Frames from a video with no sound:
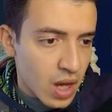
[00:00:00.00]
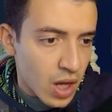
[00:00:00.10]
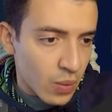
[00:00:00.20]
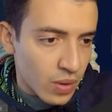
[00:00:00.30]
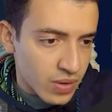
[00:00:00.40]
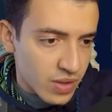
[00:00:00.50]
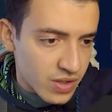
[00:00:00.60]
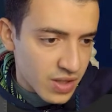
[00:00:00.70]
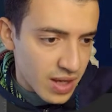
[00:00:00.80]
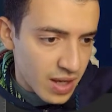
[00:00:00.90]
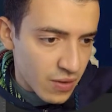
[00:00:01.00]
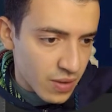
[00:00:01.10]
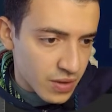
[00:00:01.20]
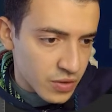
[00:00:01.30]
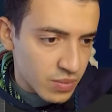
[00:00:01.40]
I want this
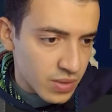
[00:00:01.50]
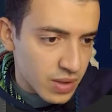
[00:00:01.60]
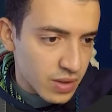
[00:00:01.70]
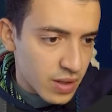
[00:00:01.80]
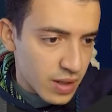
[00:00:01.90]
area to be